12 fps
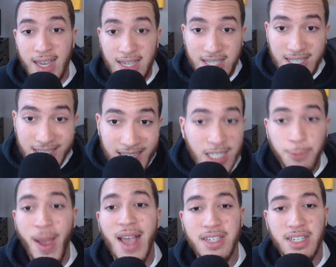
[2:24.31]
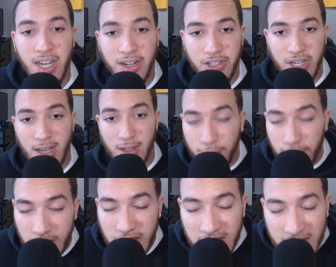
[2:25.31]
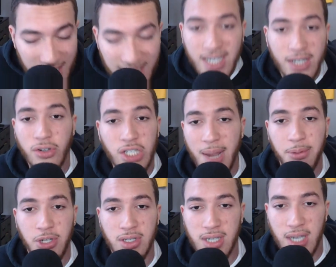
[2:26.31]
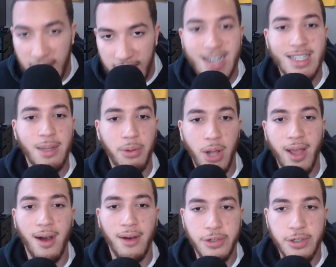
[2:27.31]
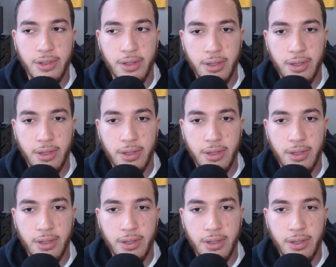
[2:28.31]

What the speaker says: 6 passing touchdowns for 6 interceptions in the playoffs.